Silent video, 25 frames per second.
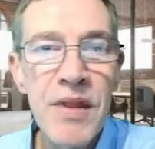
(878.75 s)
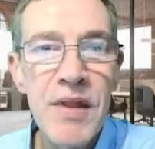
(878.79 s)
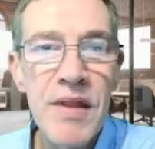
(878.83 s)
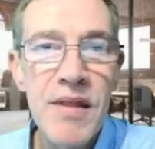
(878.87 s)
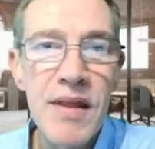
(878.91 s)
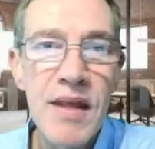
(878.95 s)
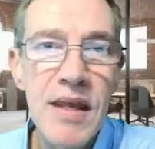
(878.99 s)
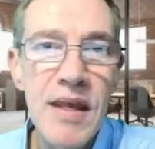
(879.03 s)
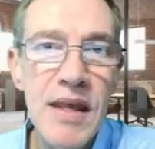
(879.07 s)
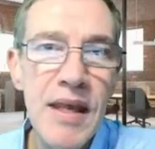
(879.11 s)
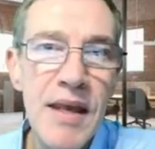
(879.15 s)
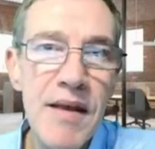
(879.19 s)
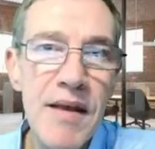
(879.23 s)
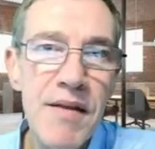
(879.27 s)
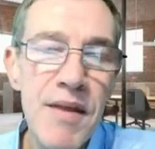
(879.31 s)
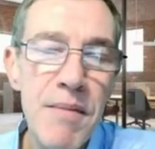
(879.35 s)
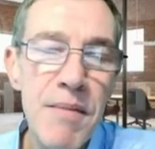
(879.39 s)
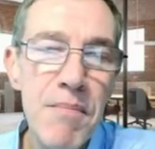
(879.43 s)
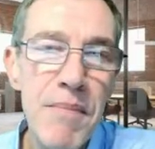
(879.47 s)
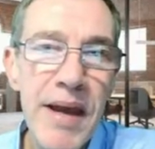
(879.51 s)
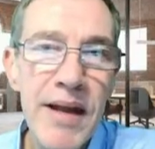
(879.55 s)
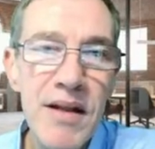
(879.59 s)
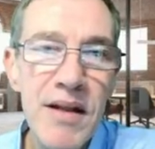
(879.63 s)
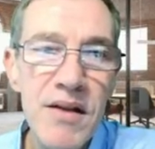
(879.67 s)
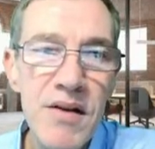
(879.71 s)
the
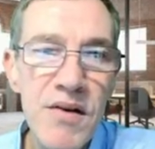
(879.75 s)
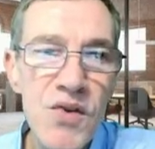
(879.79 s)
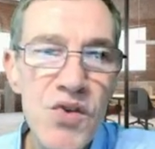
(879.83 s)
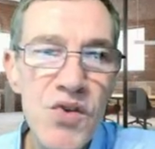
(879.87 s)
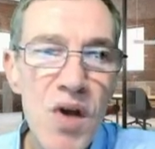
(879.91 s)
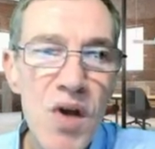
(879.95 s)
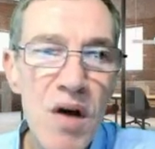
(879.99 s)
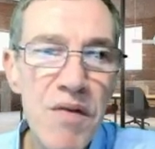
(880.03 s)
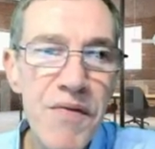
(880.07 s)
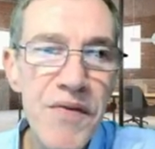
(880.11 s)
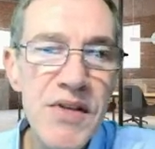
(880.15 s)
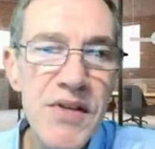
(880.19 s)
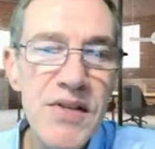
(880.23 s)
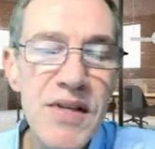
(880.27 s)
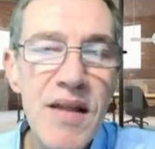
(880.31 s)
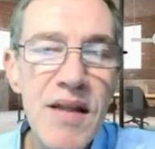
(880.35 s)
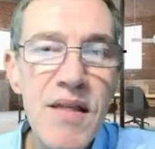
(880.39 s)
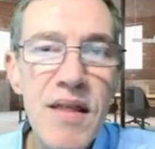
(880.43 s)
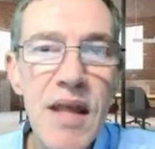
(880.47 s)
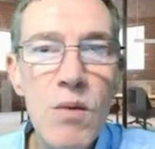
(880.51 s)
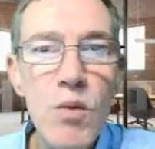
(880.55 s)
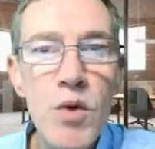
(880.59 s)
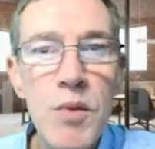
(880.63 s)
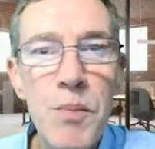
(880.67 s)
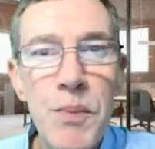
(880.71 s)
maintenance officer,
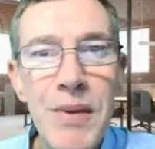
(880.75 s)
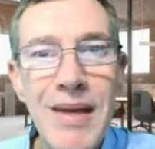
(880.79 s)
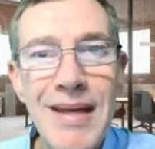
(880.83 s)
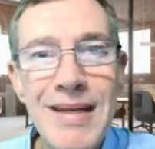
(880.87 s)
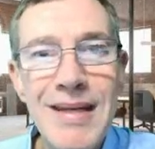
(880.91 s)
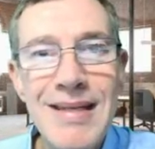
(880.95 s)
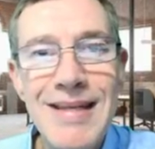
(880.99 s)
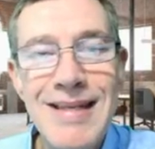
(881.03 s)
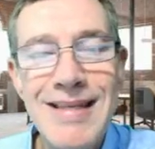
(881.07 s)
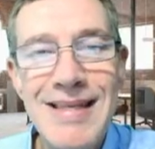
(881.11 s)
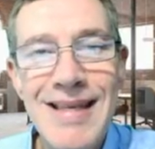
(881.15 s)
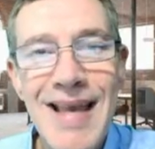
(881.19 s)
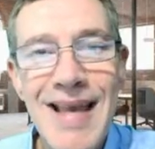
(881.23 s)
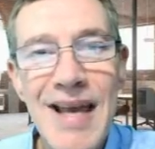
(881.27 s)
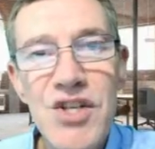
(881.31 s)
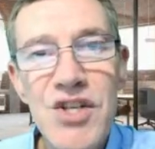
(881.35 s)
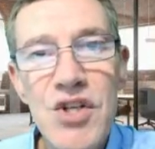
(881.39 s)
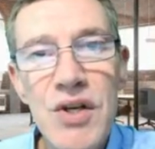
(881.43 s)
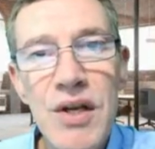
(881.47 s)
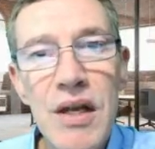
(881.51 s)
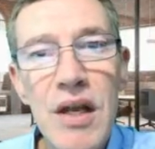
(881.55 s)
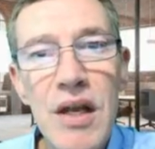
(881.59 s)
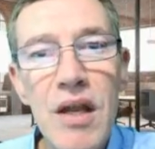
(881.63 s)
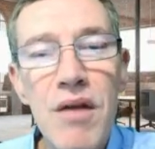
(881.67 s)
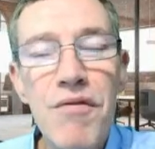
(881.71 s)
and there would be a
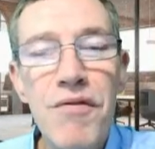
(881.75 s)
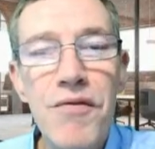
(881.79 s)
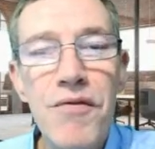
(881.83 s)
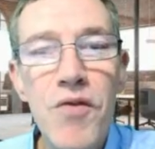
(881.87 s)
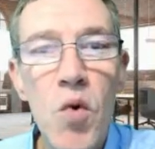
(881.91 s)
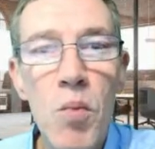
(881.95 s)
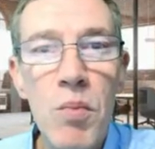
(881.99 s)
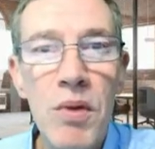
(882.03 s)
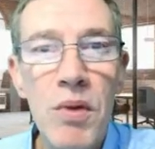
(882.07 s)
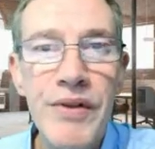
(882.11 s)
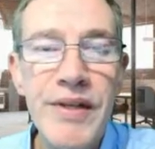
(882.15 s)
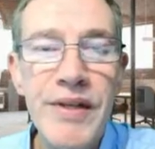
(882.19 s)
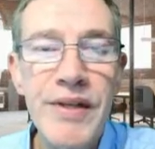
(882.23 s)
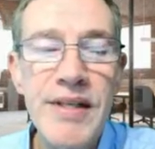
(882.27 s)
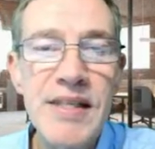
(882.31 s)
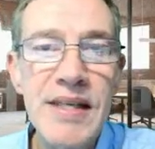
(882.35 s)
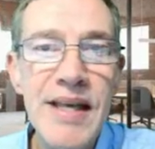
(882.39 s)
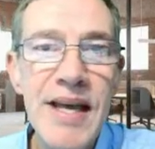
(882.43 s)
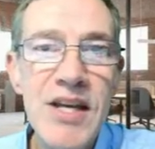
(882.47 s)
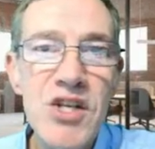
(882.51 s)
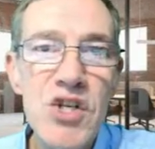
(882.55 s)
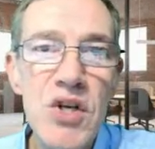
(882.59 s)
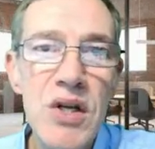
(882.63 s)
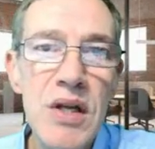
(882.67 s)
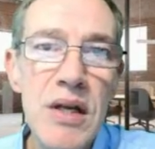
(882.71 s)
discussion, an informal
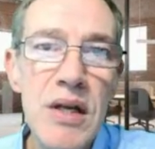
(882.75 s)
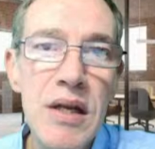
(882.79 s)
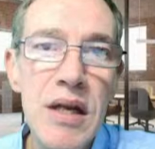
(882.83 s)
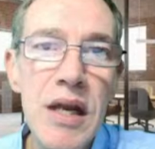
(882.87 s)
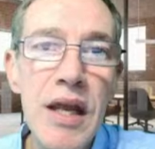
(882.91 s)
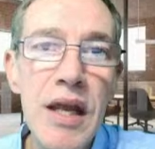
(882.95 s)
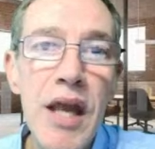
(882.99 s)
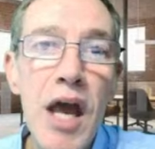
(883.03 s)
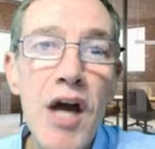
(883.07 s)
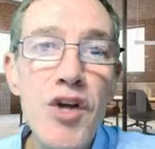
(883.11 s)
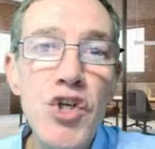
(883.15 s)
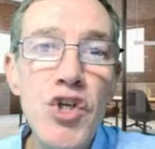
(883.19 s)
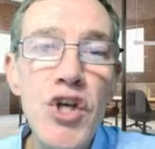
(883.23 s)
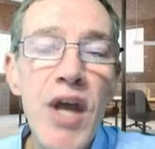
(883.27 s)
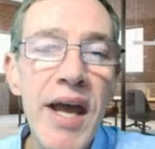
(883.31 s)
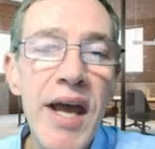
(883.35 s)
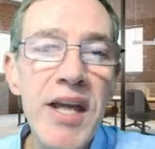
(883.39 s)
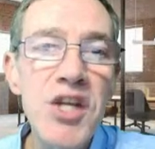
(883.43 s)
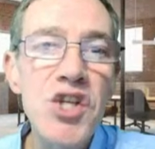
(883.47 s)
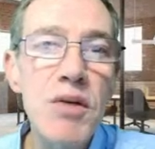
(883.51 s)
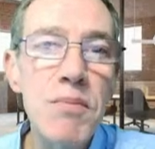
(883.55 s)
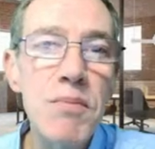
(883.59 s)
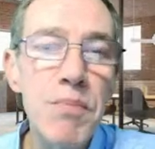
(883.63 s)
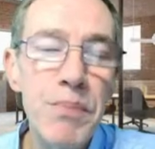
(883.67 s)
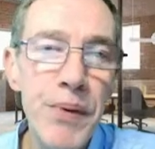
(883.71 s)
discussion, and a
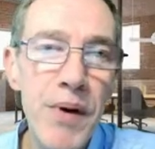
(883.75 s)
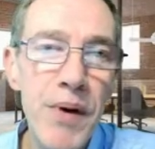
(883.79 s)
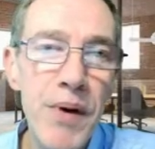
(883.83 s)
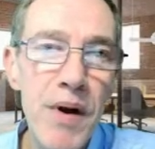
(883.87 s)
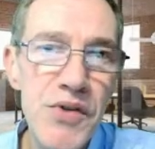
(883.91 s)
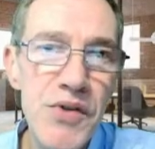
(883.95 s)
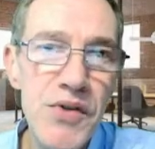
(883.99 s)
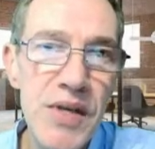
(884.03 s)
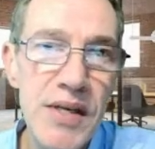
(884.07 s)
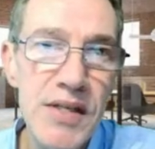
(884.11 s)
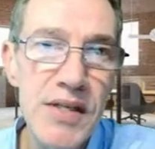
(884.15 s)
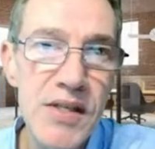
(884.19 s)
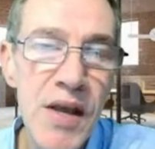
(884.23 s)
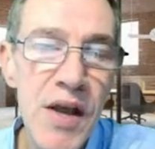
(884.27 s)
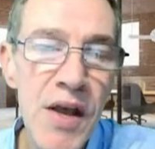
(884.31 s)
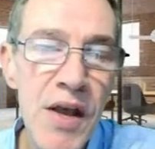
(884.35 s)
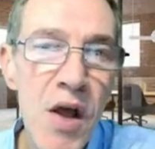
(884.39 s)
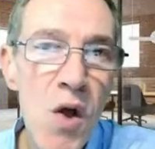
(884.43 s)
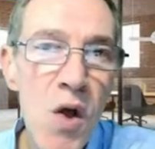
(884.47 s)
negotiation process